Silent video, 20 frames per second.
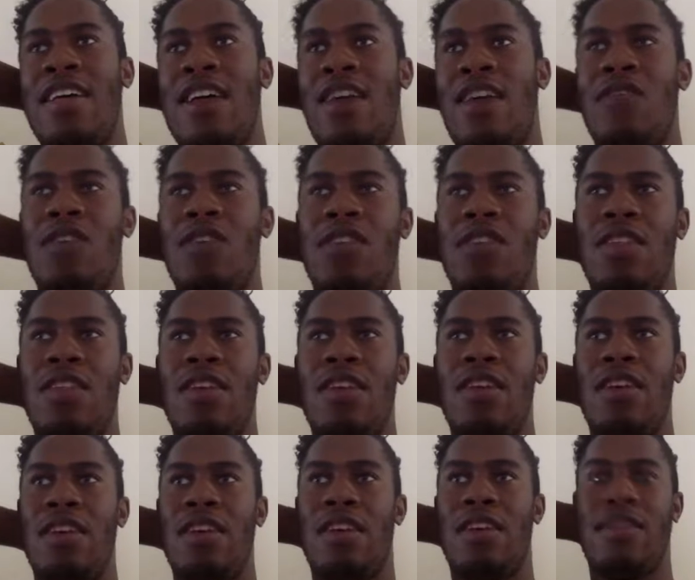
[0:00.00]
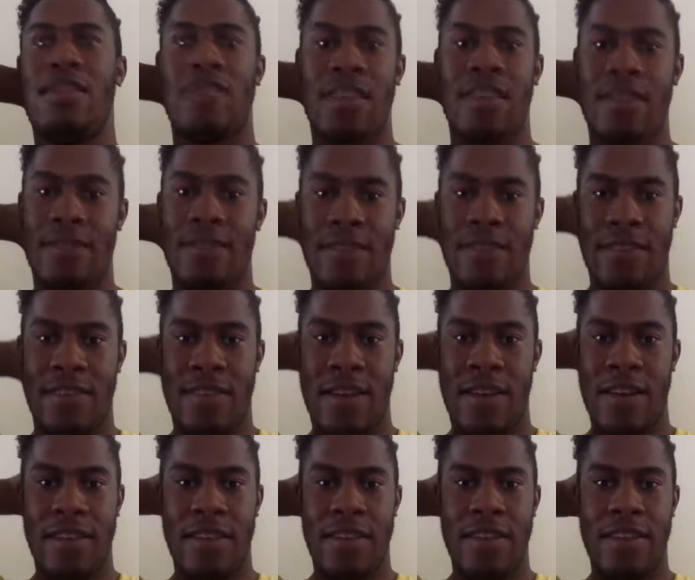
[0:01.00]
everything is
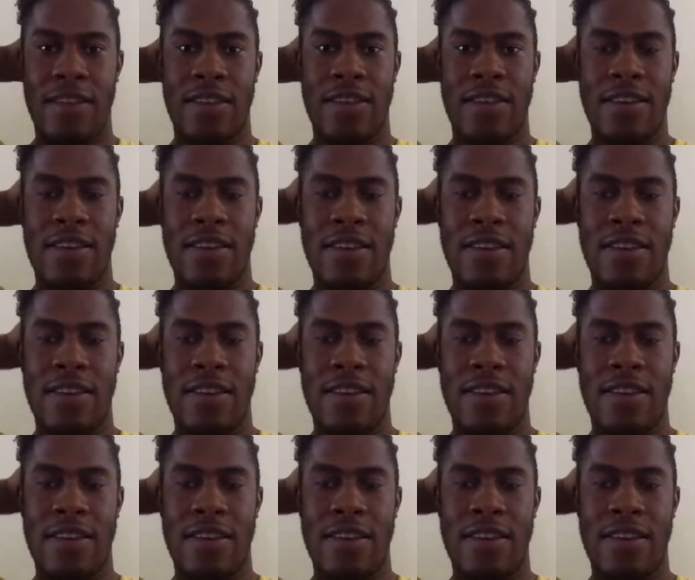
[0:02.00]
interconnected